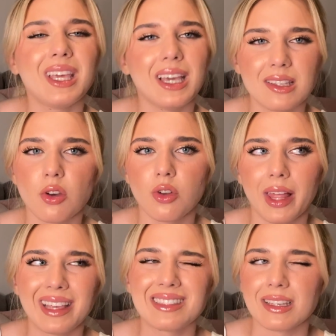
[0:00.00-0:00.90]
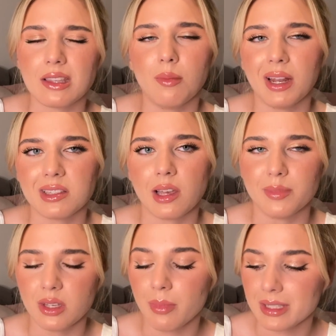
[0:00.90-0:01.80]
he is on like 16 million
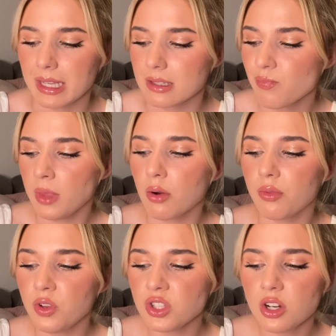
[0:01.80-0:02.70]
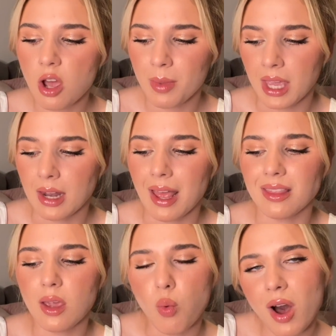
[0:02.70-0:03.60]
subs, so it makes sense. Now, reviews started coming in and
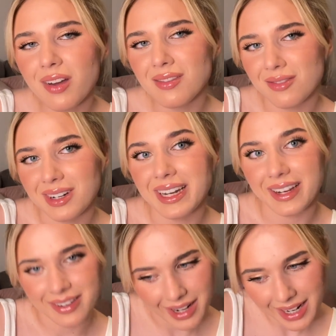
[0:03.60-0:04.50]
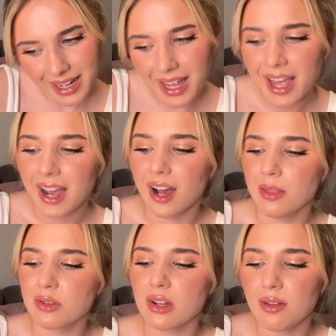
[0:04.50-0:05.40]
they weren't really great.
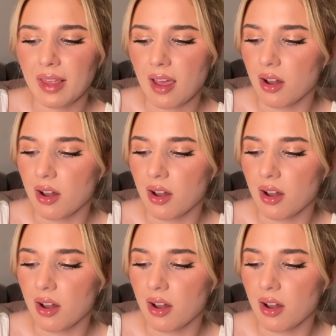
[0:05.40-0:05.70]
There's a lot of like